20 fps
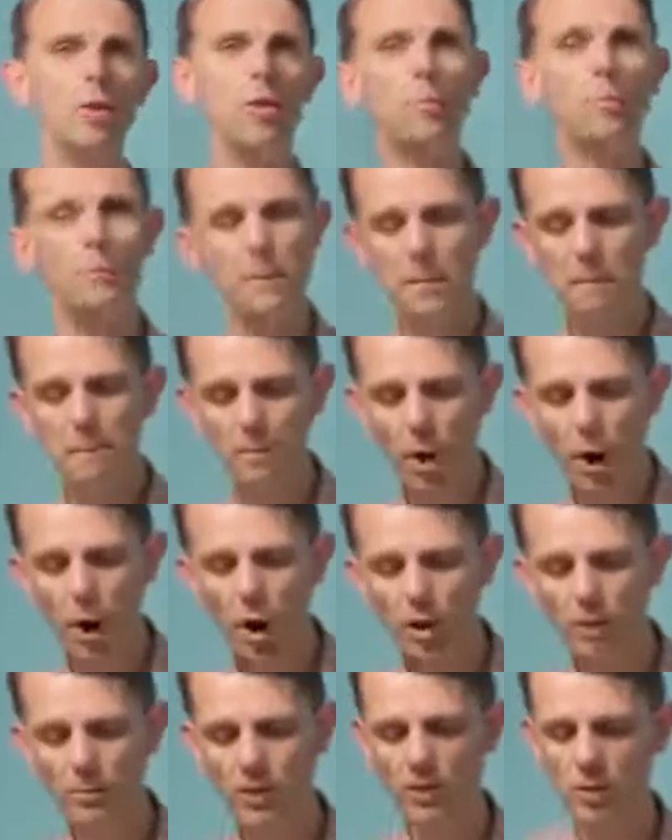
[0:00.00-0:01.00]
The European
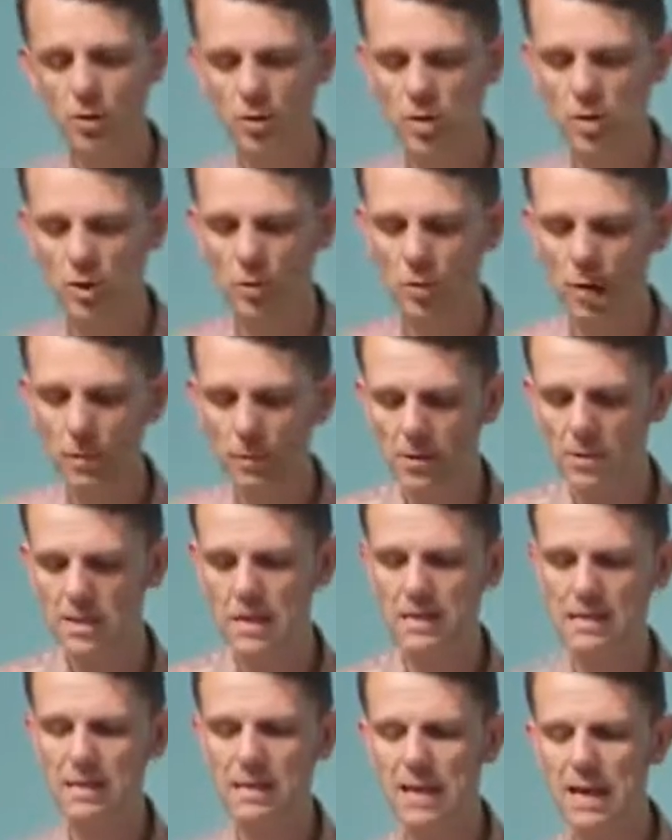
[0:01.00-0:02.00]
Parliament
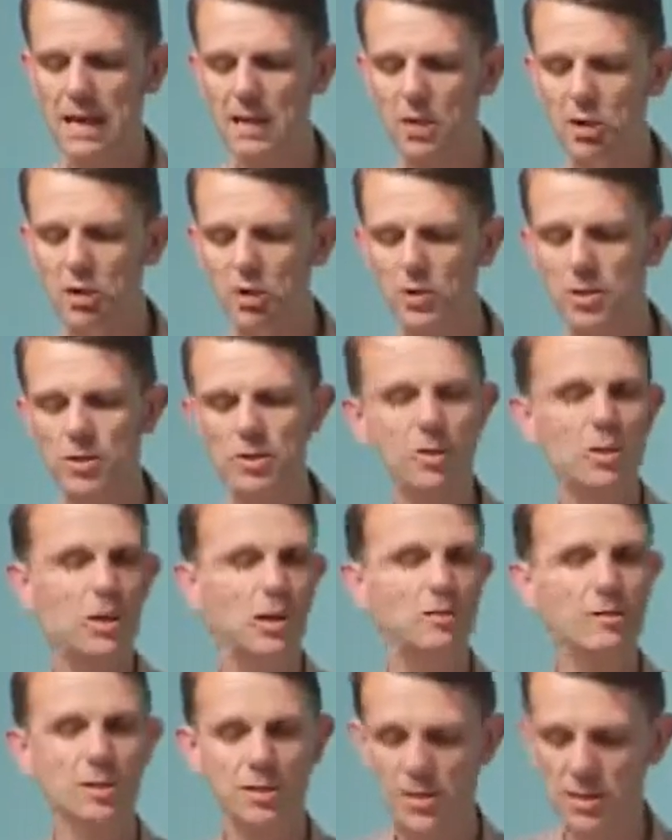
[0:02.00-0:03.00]
represents the
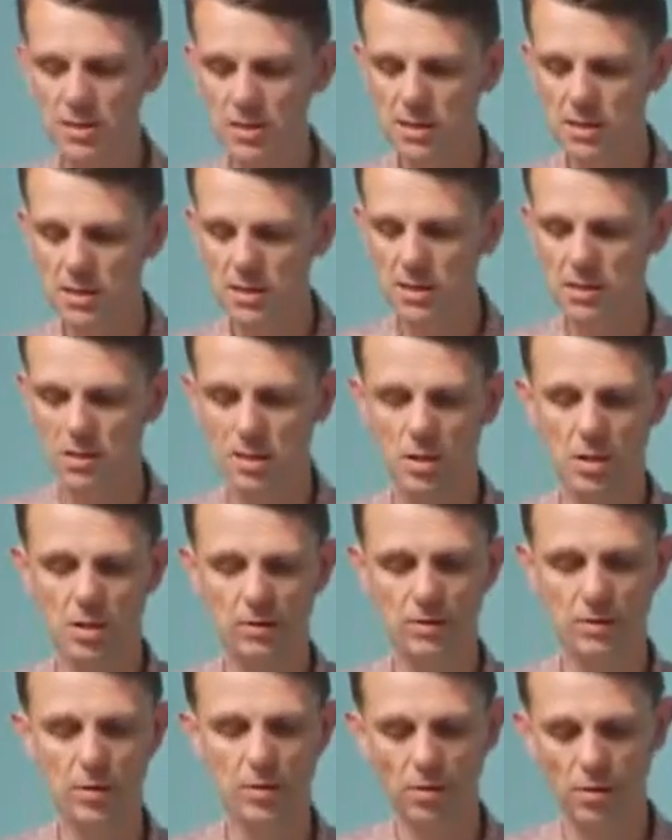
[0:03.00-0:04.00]
interests of the
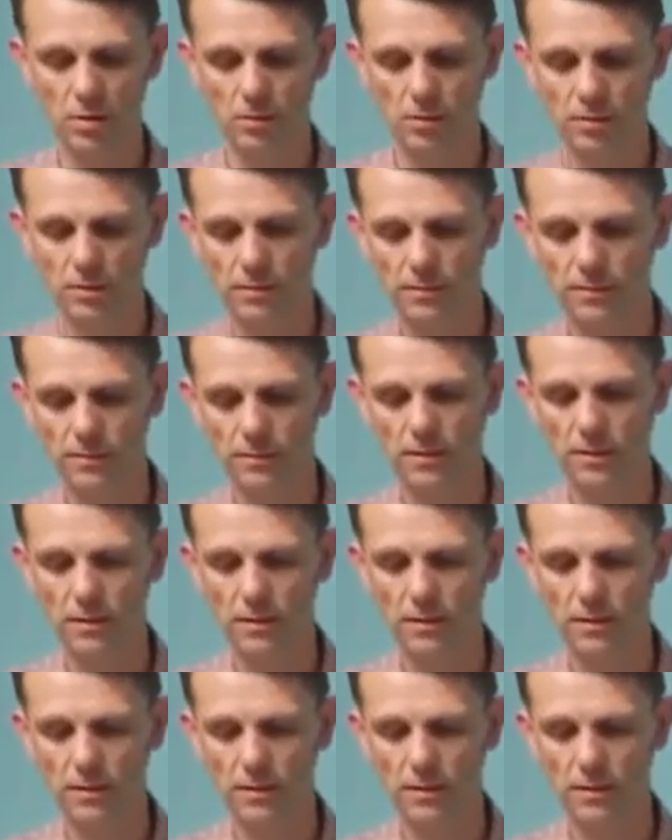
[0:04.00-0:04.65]
citizens of Europe.